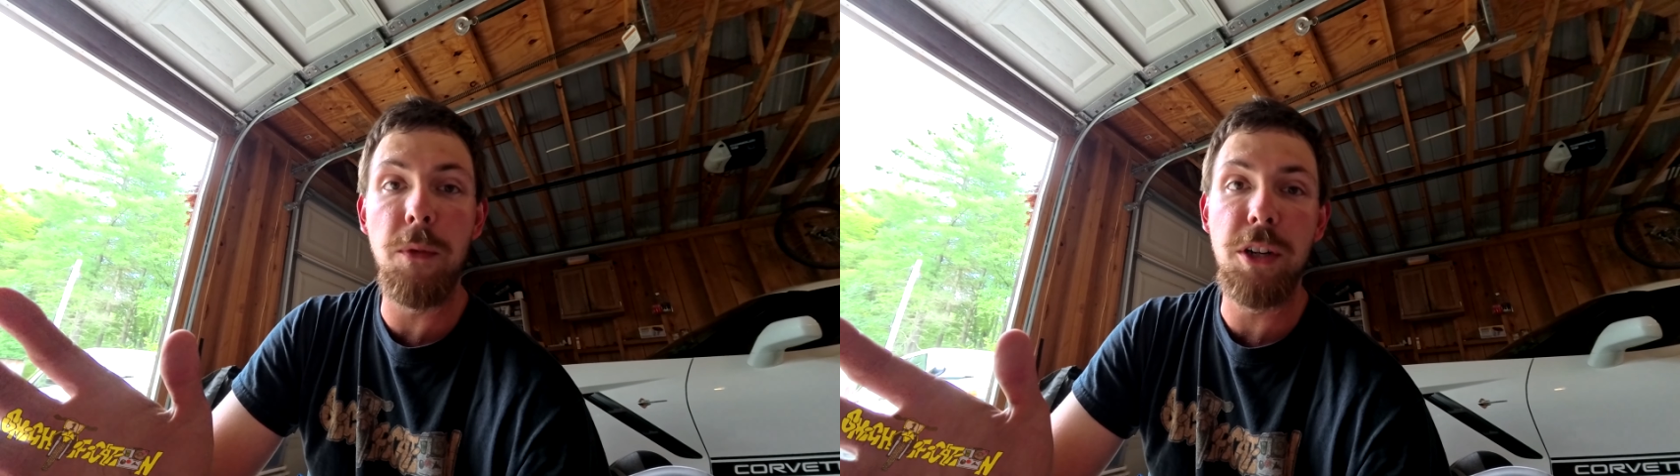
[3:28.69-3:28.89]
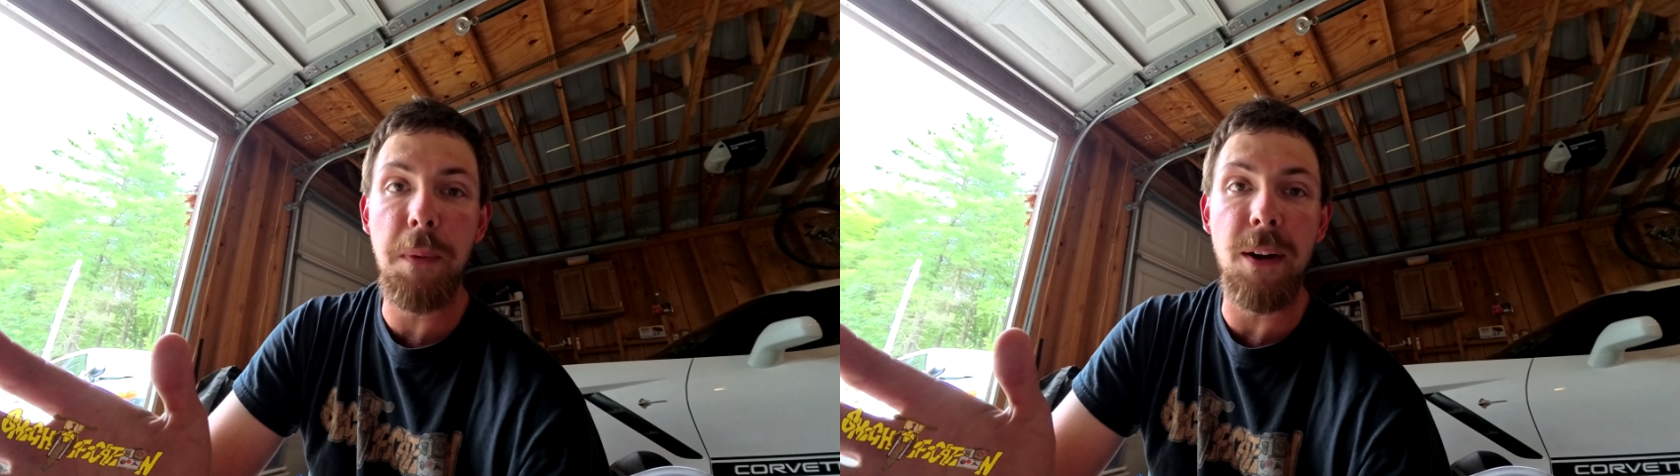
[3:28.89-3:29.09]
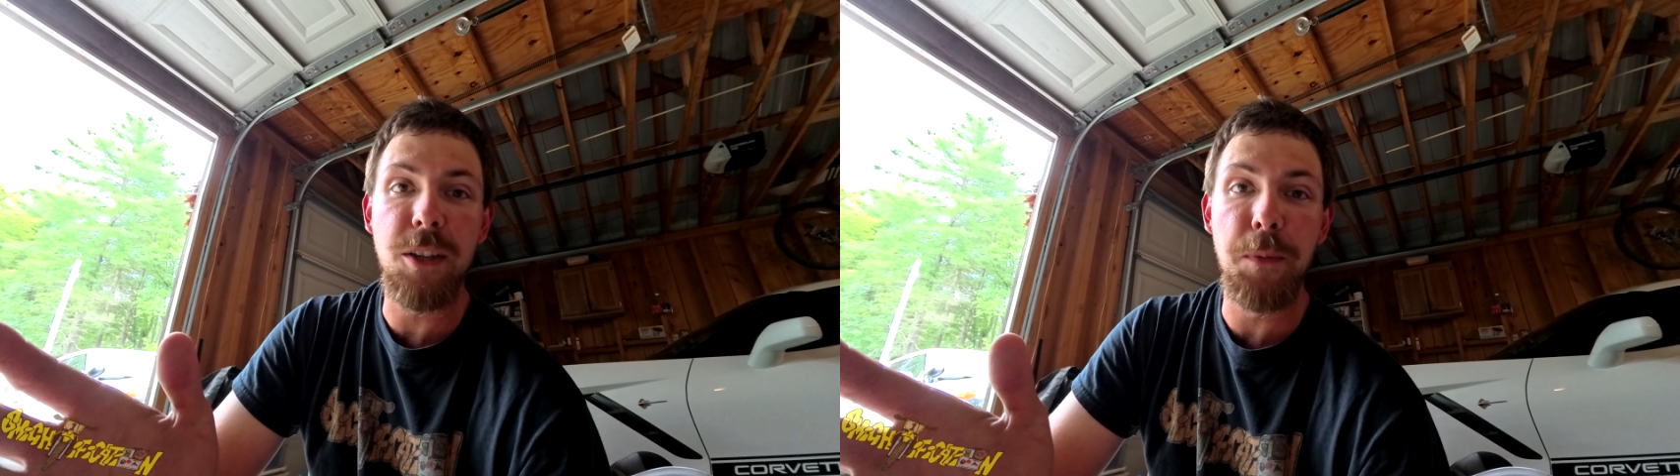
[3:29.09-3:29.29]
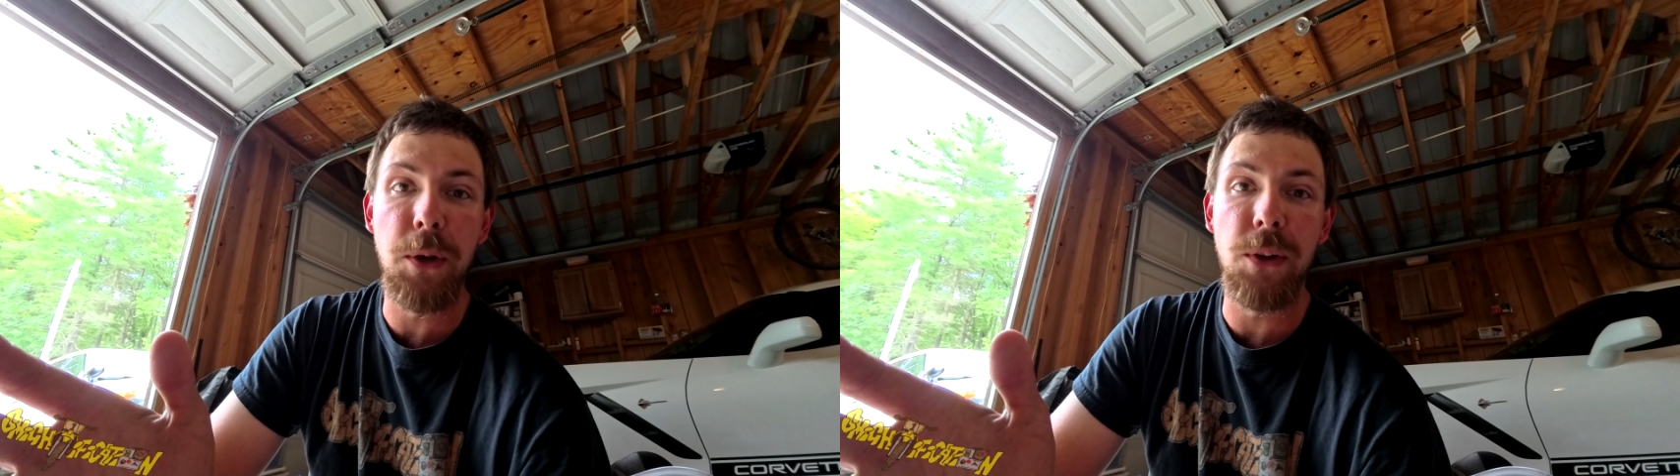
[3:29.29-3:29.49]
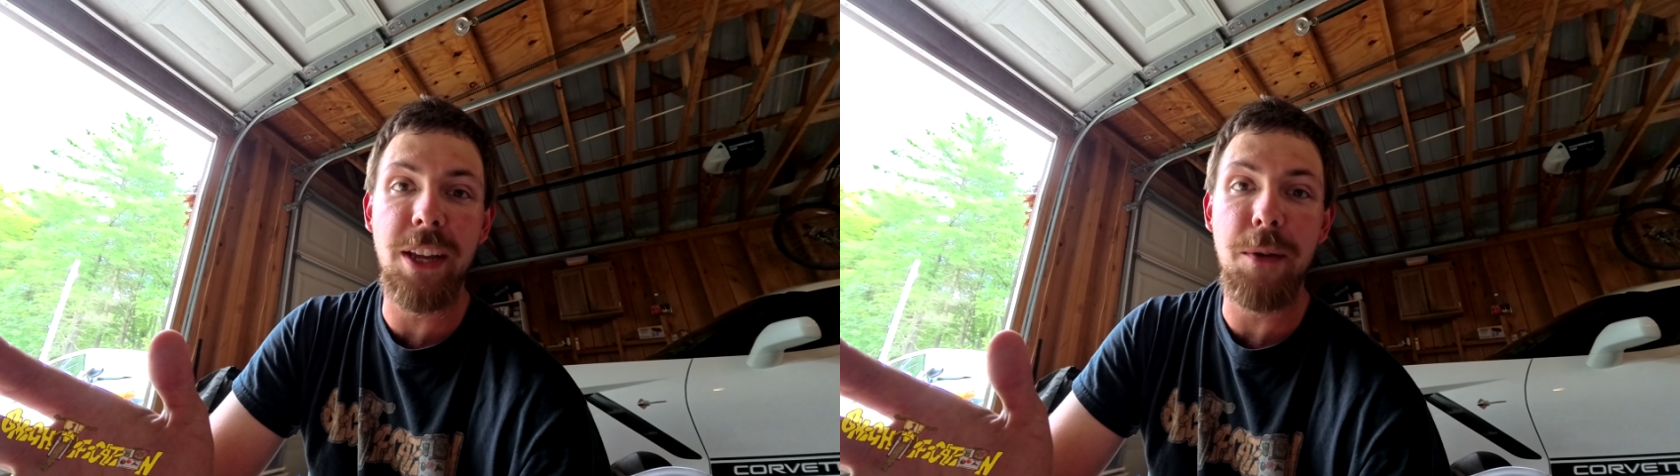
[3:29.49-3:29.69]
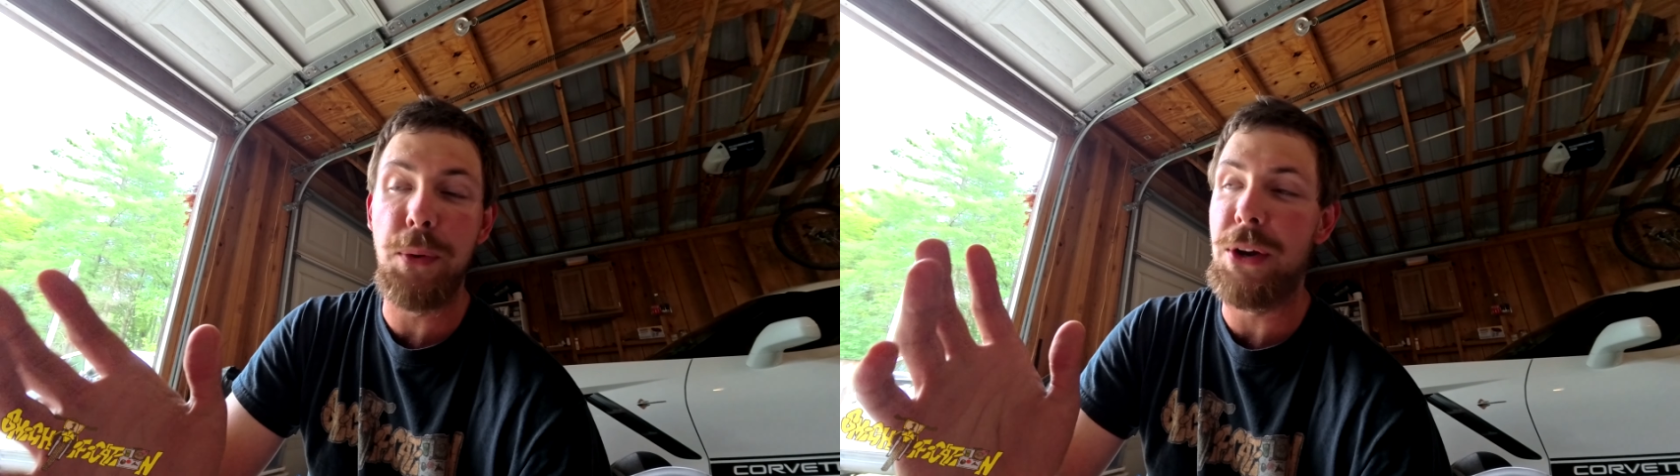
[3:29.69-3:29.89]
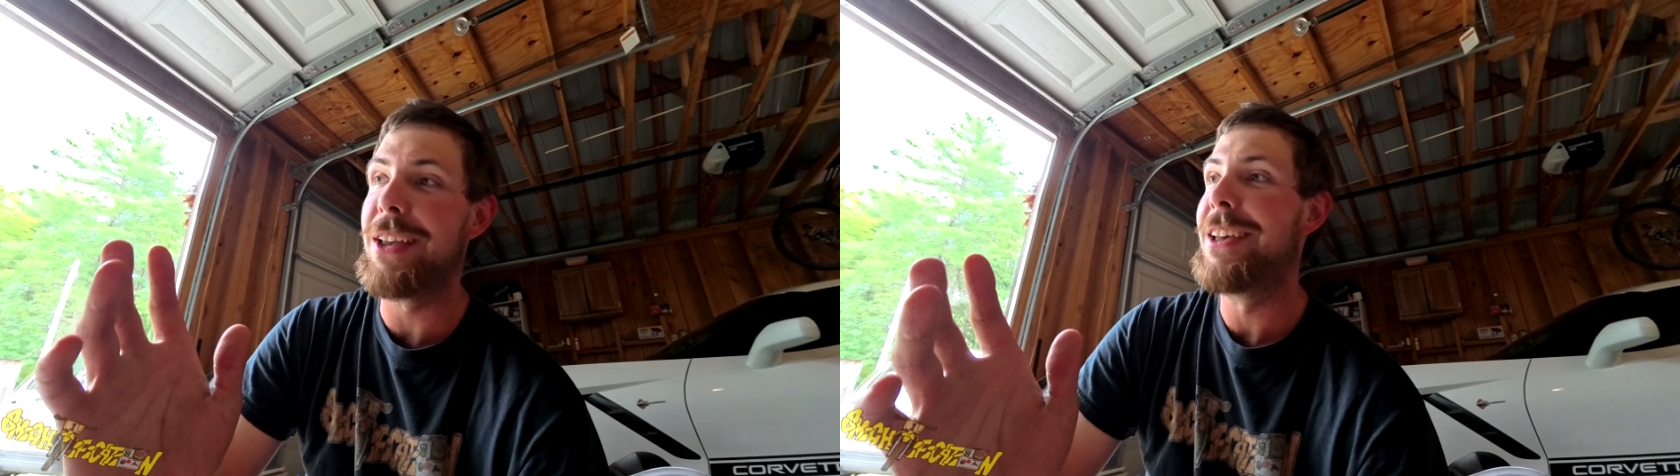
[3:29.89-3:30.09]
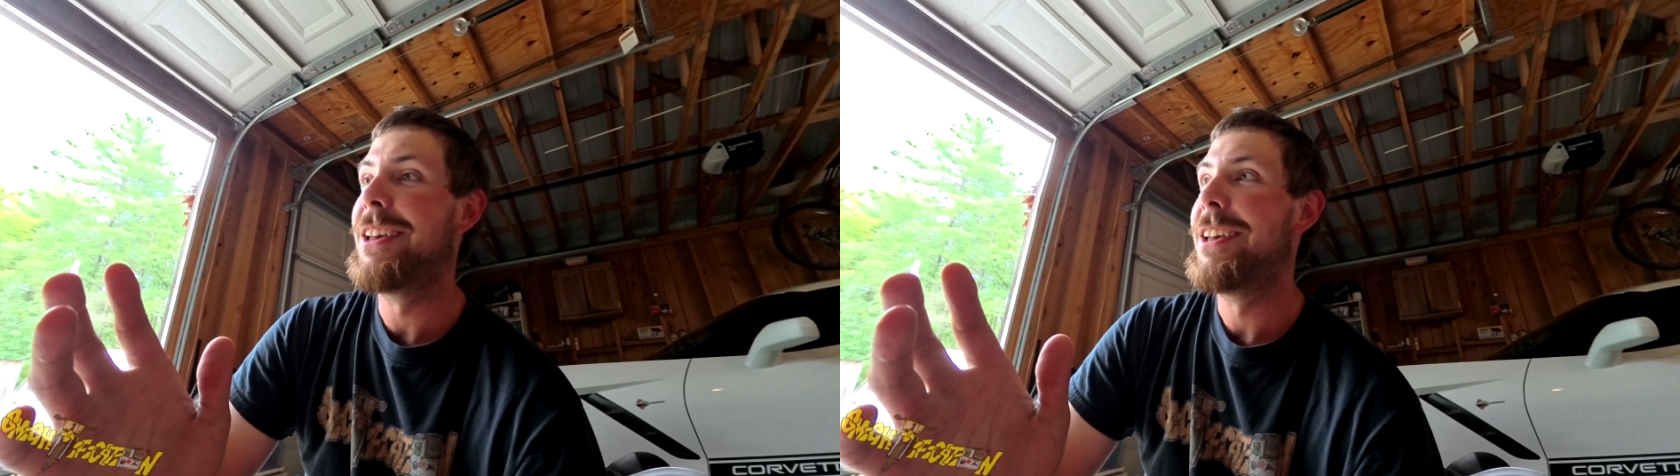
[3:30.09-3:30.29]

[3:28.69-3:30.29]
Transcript: responsibility, but